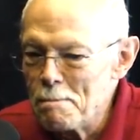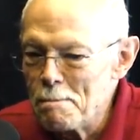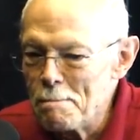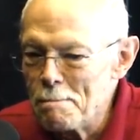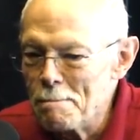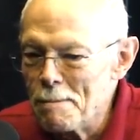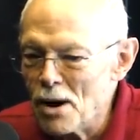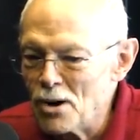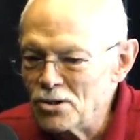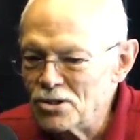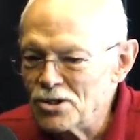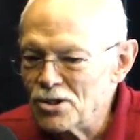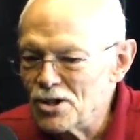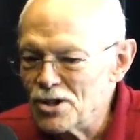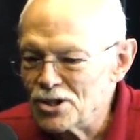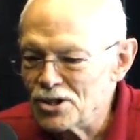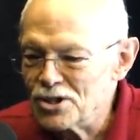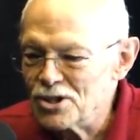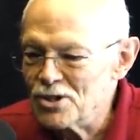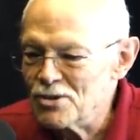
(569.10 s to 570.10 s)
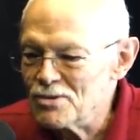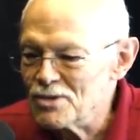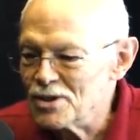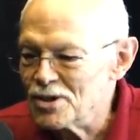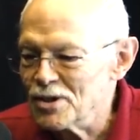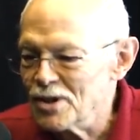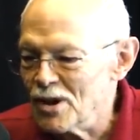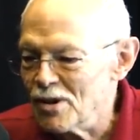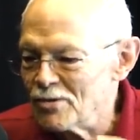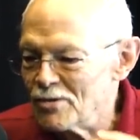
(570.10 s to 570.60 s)
most of the students
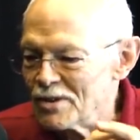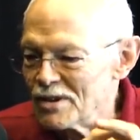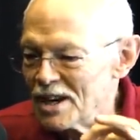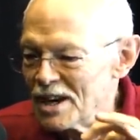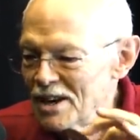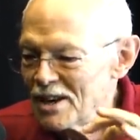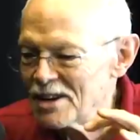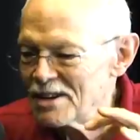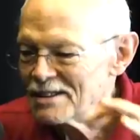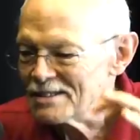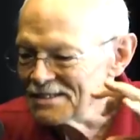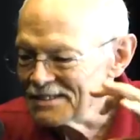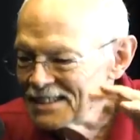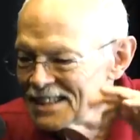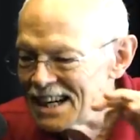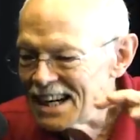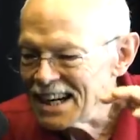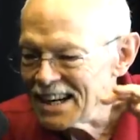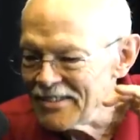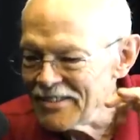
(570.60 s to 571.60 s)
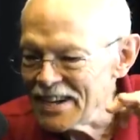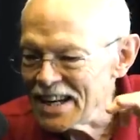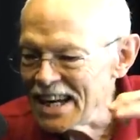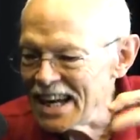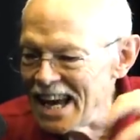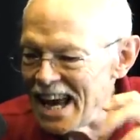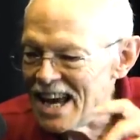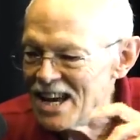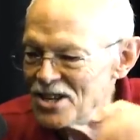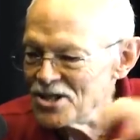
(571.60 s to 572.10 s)
who don't kind of
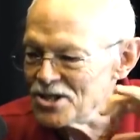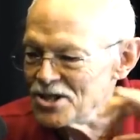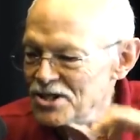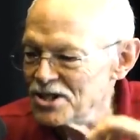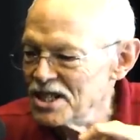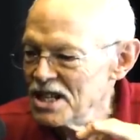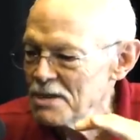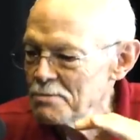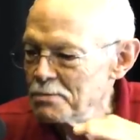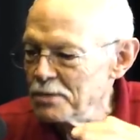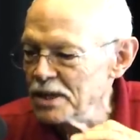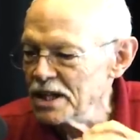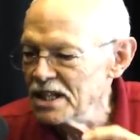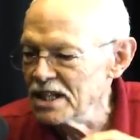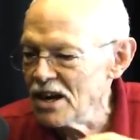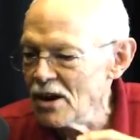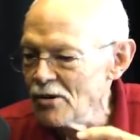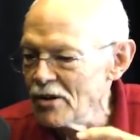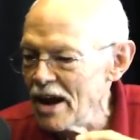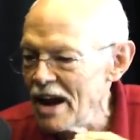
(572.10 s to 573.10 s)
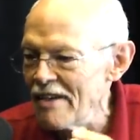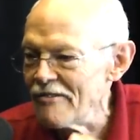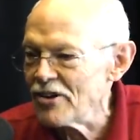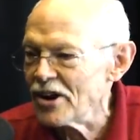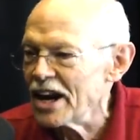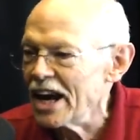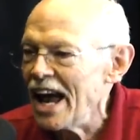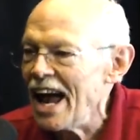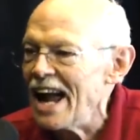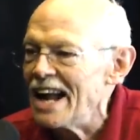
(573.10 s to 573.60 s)
engage as deeply don't
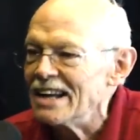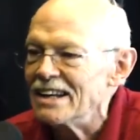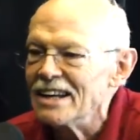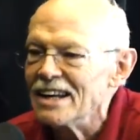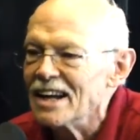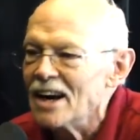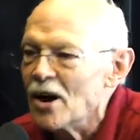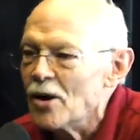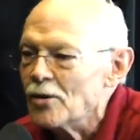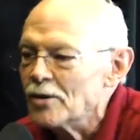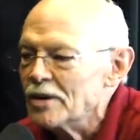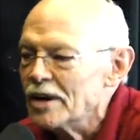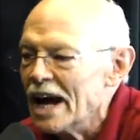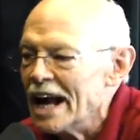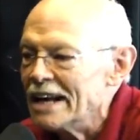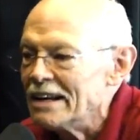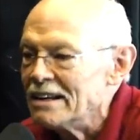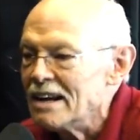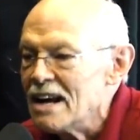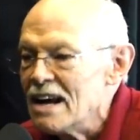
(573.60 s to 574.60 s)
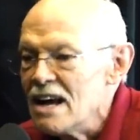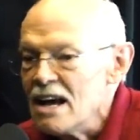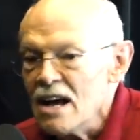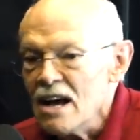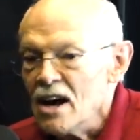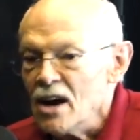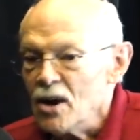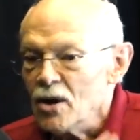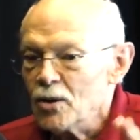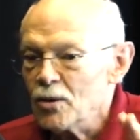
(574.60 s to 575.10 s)
ever get, you know. Mm-hmm. And
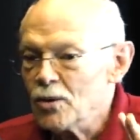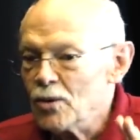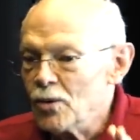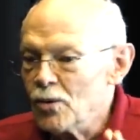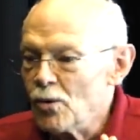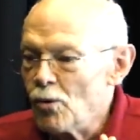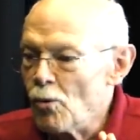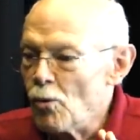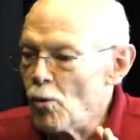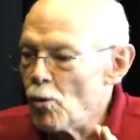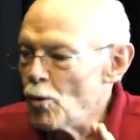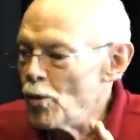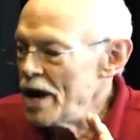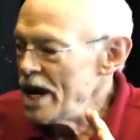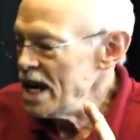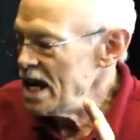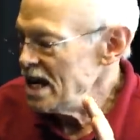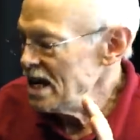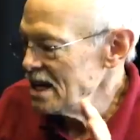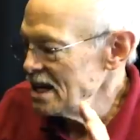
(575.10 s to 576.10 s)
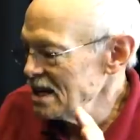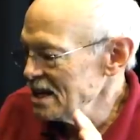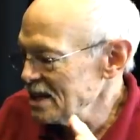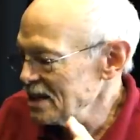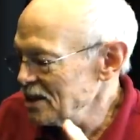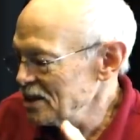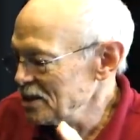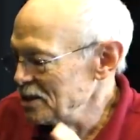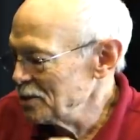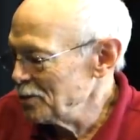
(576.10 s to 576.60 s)
we
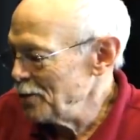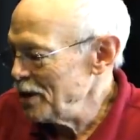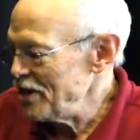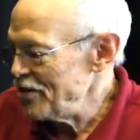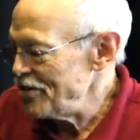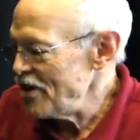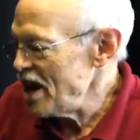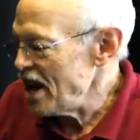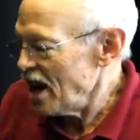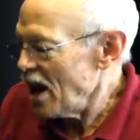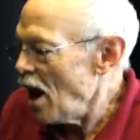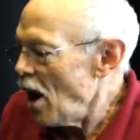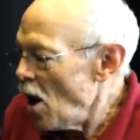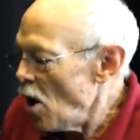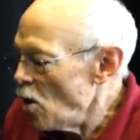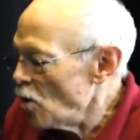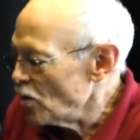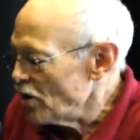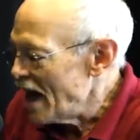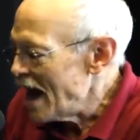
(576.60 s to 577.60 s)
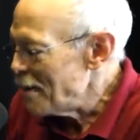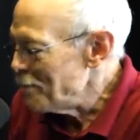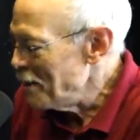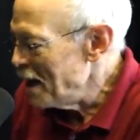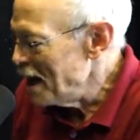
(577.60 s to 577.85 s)
we think, oh, that